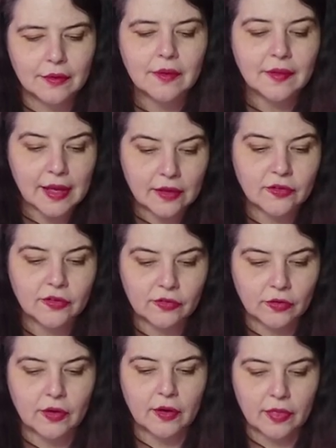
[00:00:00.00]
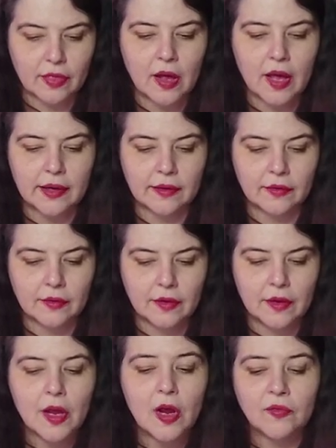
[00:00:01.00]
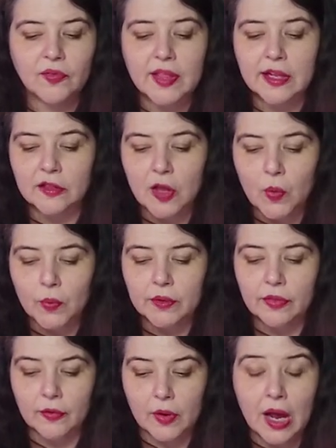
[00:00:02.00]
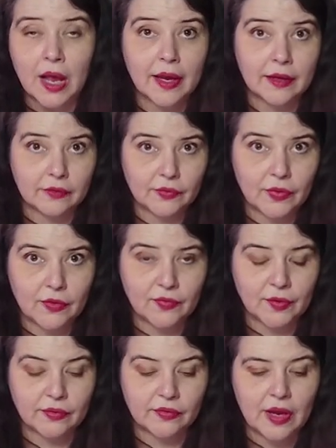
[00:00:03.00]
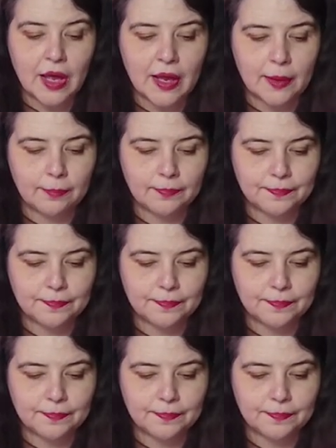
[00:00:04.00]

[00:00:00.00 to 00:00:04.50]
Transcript: They understood our thought, for they lowered their eyes for the first time.